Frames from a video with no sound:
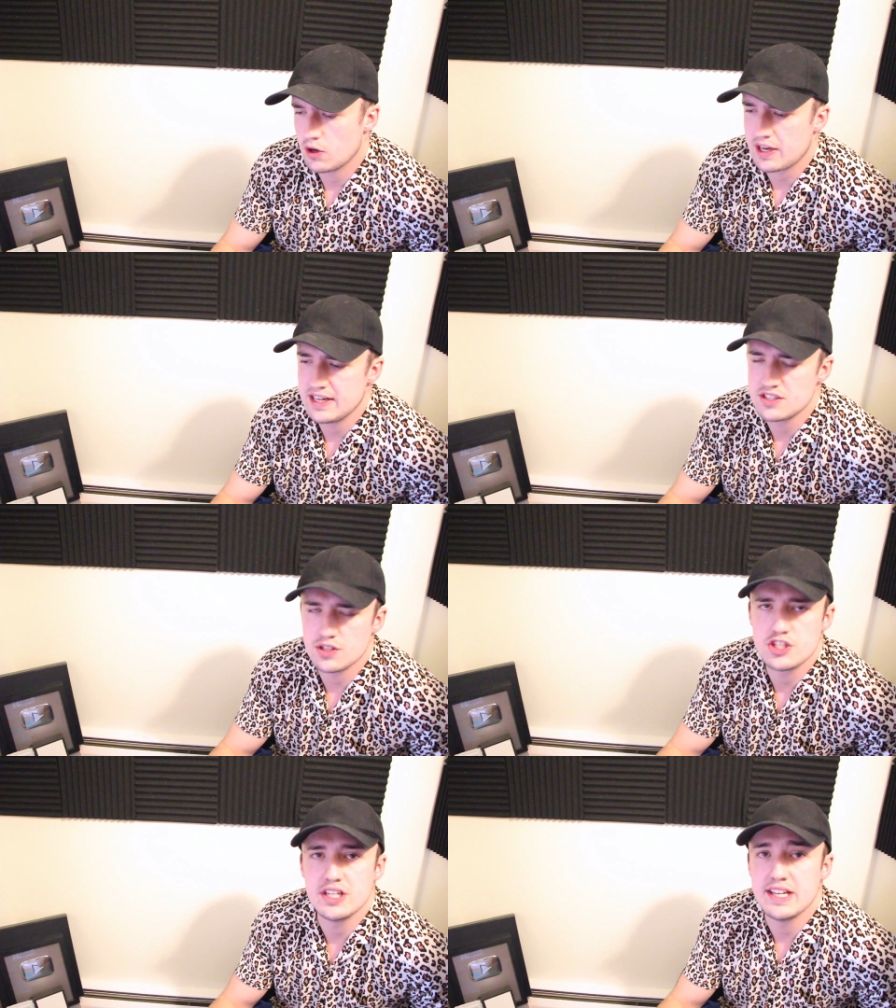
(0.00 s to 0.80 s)
saw okay,
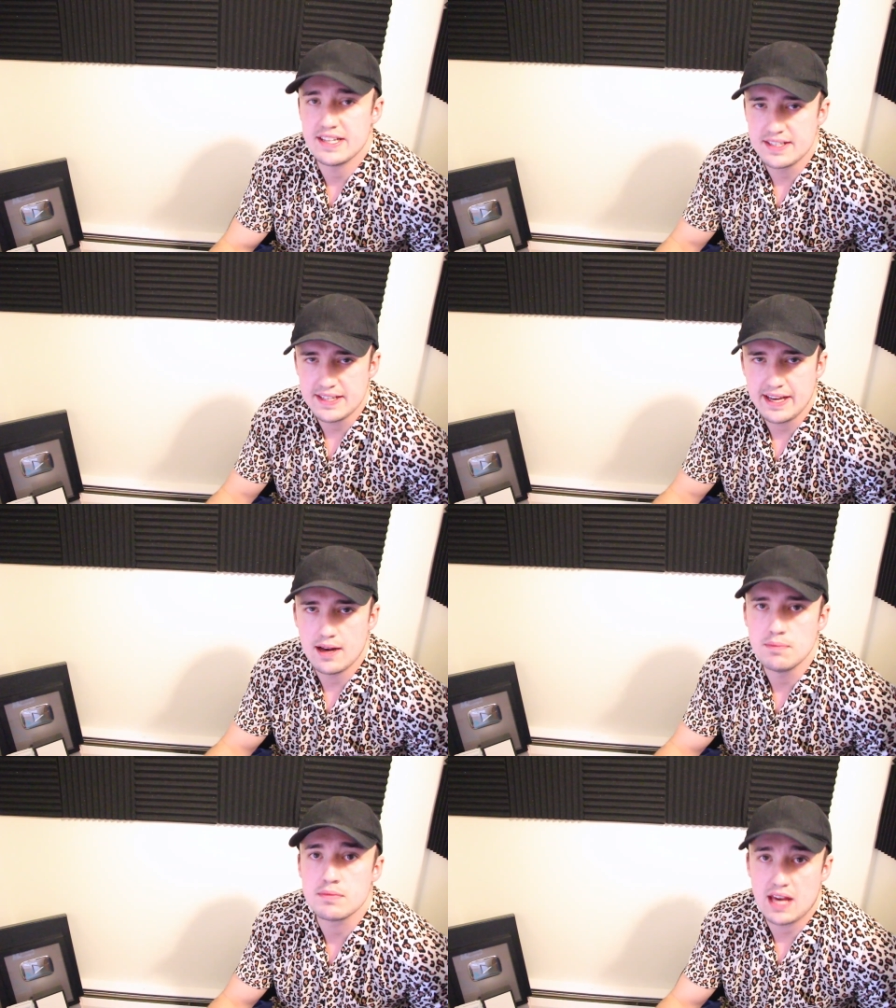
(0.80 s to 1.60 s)
so she did
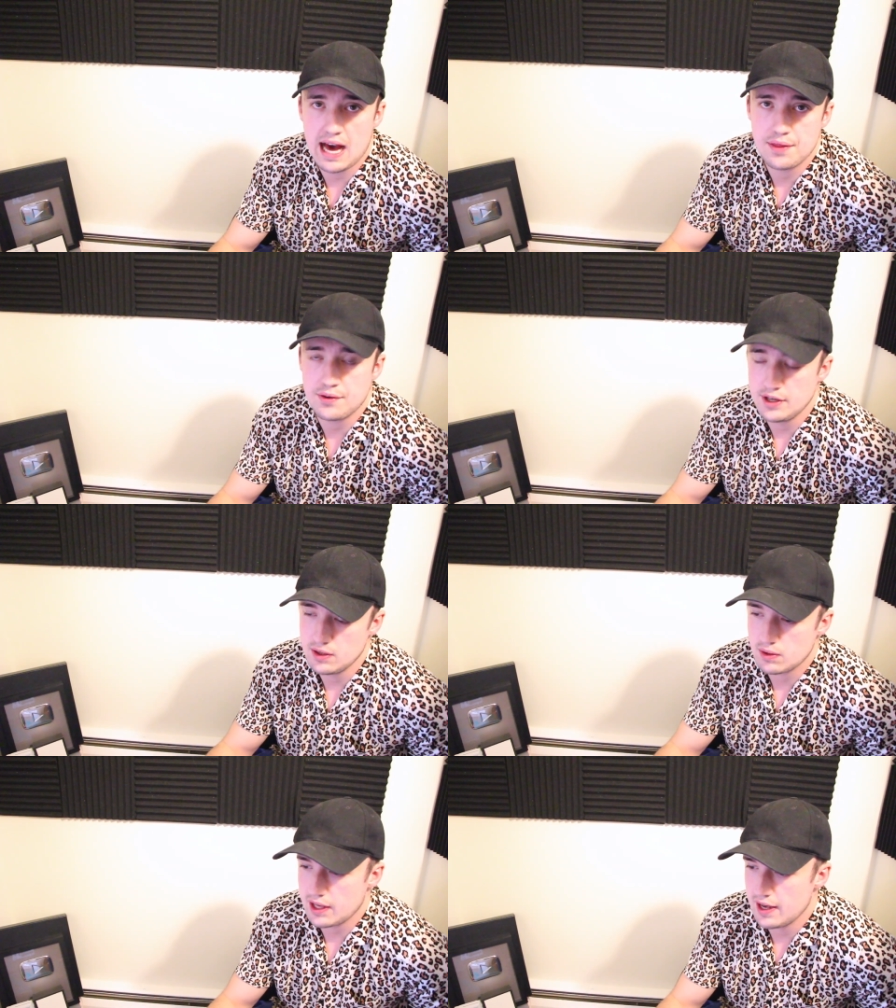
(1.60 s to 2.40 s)
DM
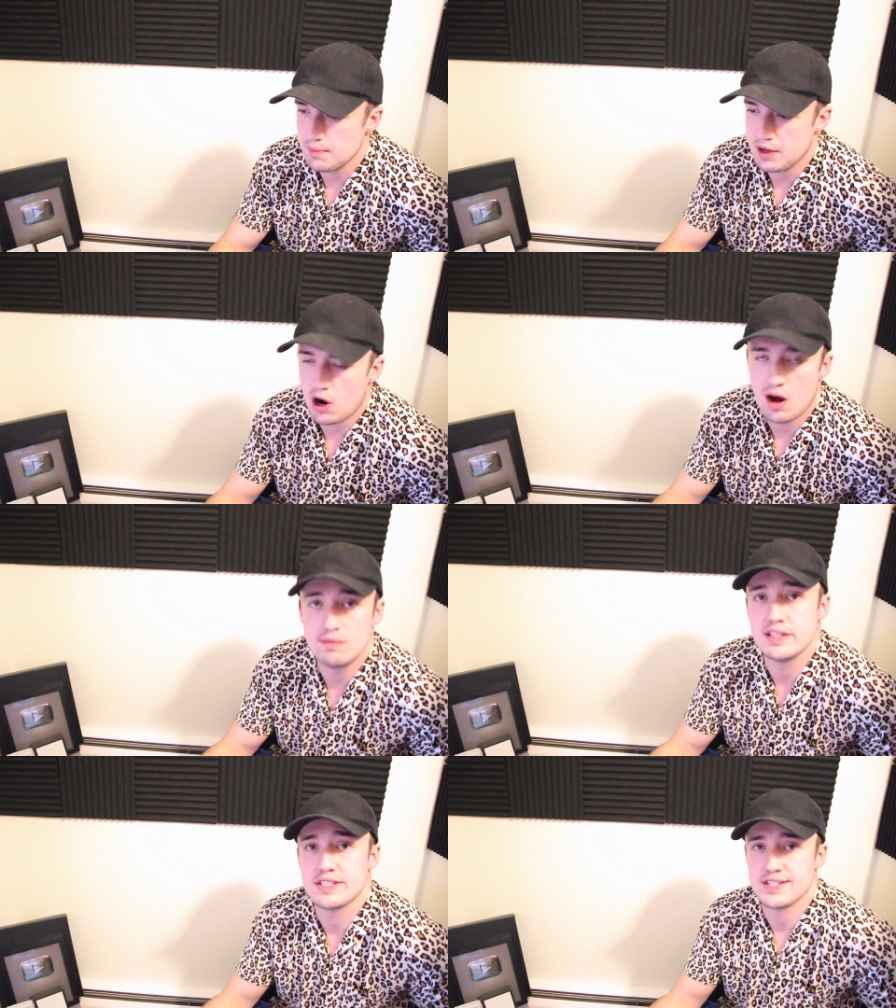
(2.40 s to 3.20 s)
Catherine, okay, but
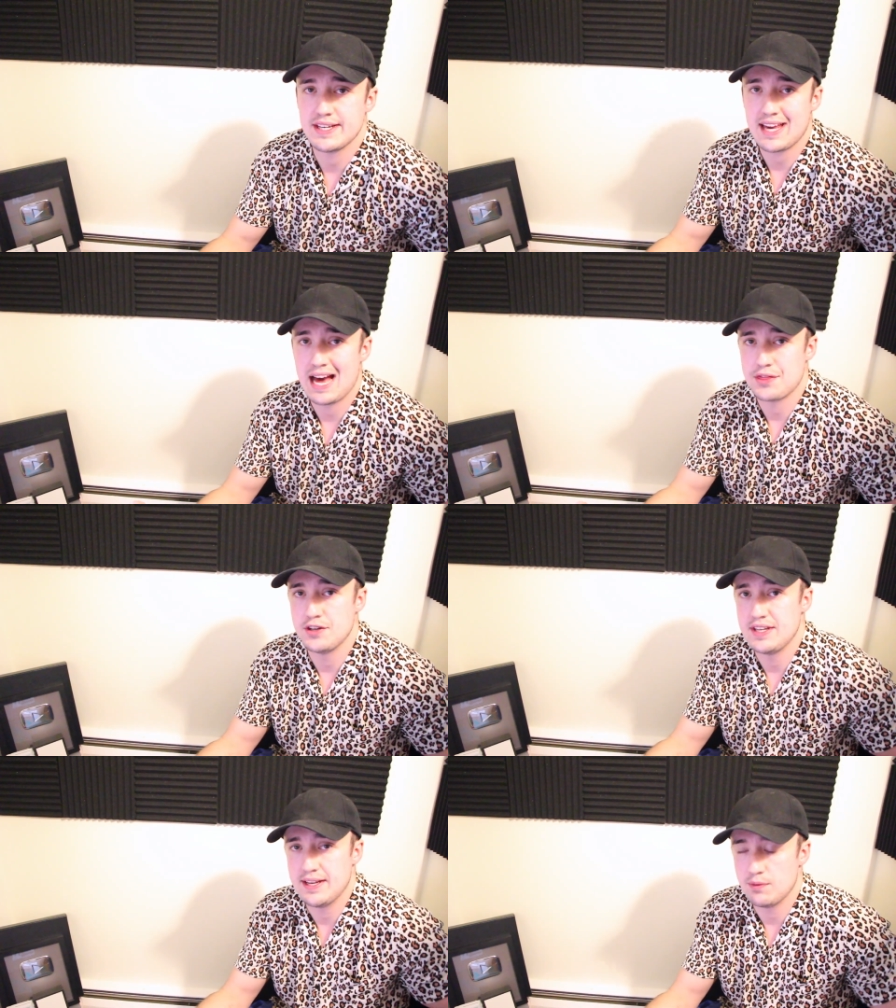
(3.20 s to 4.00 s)
obviously
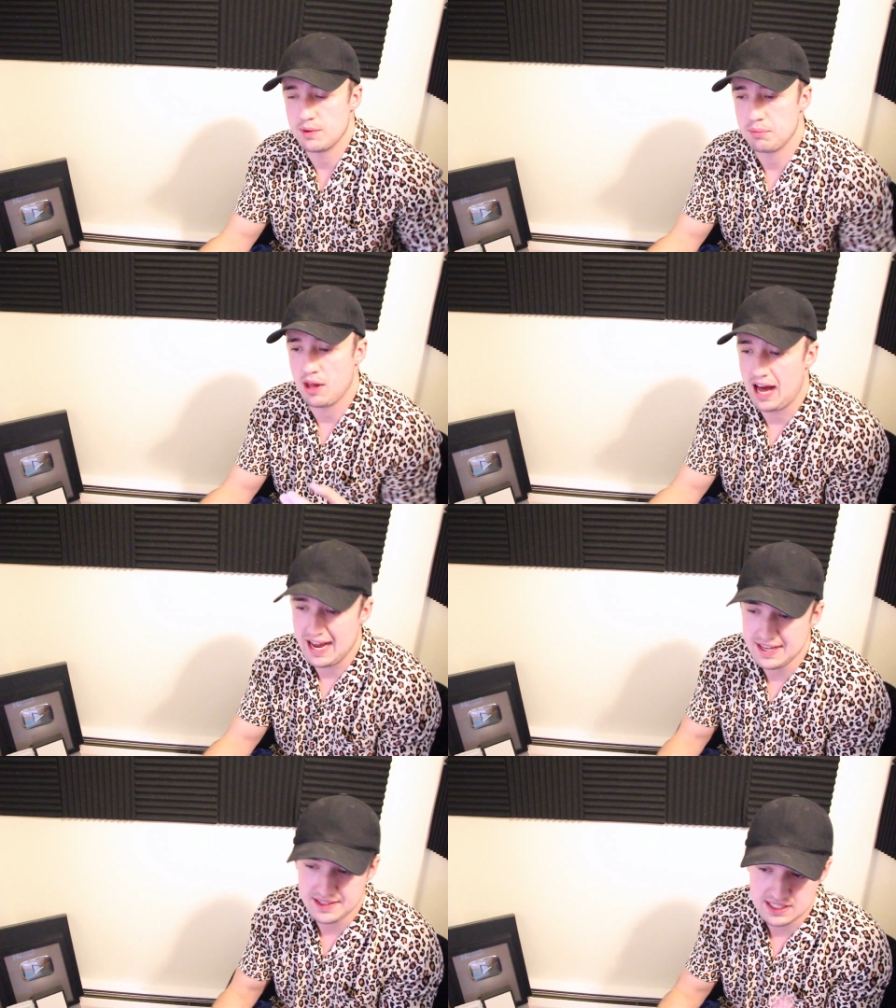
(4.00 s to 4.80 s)
Catherine didn't
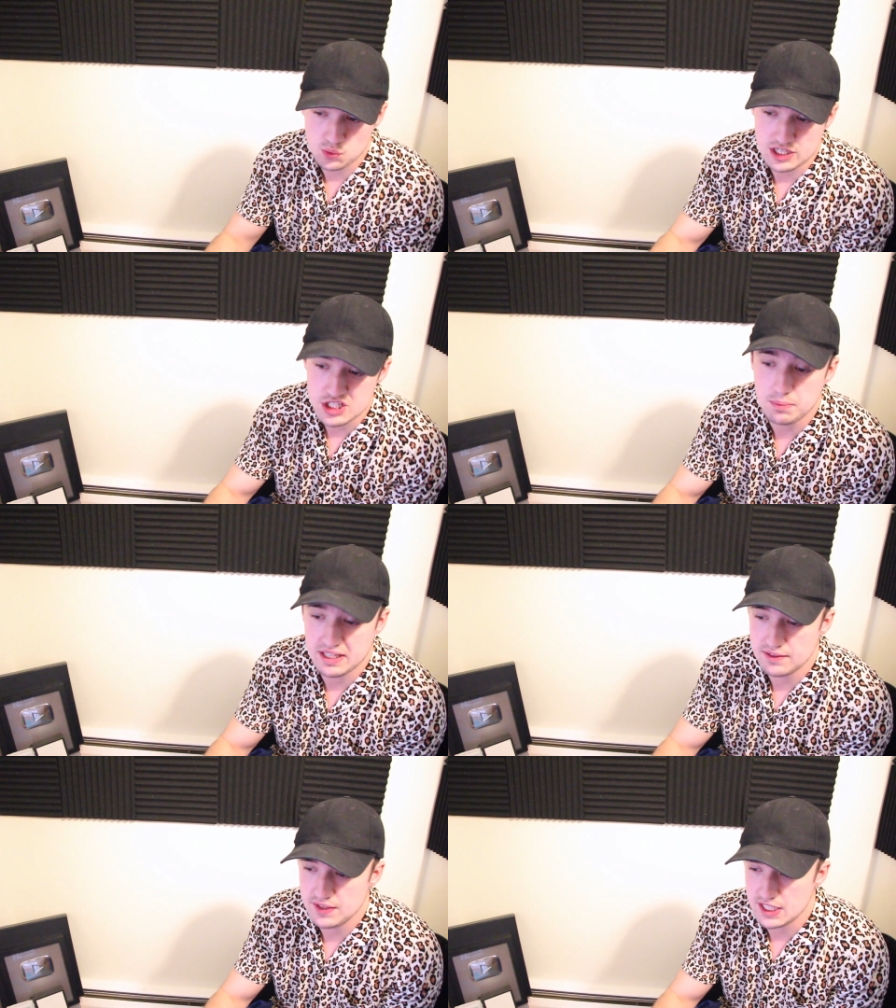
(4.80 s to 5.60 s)
reply and that's why she
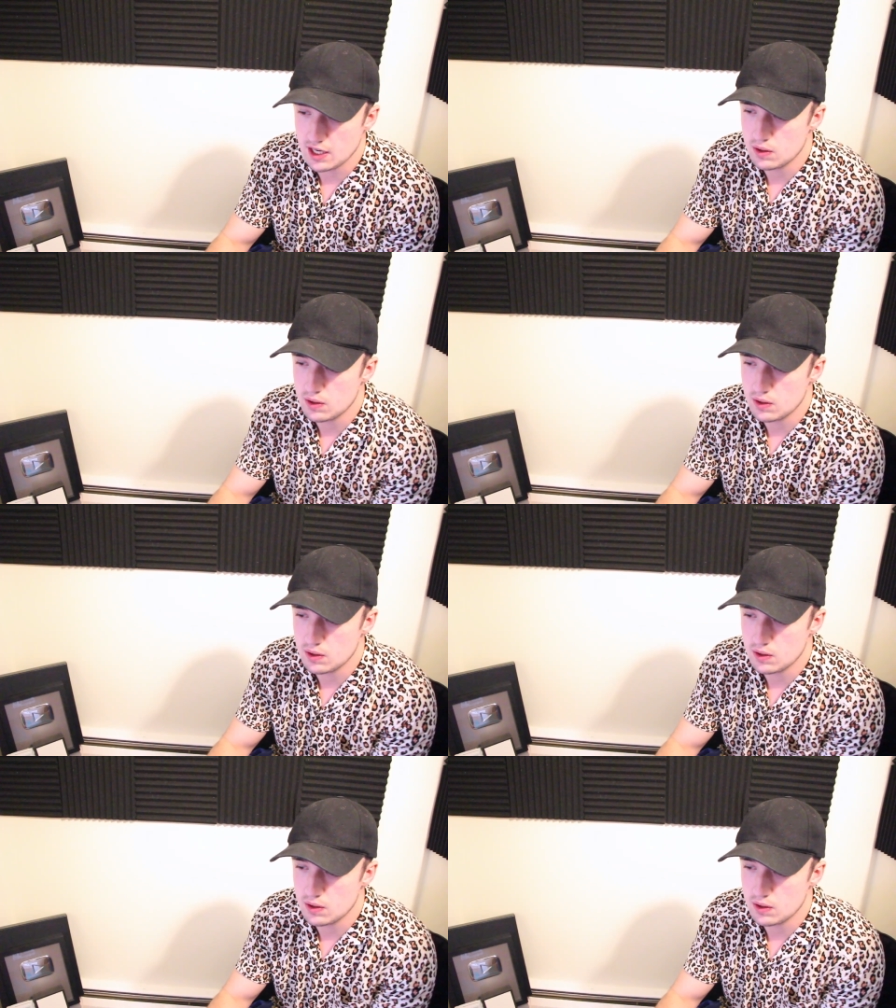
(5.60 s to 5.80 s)
made the video.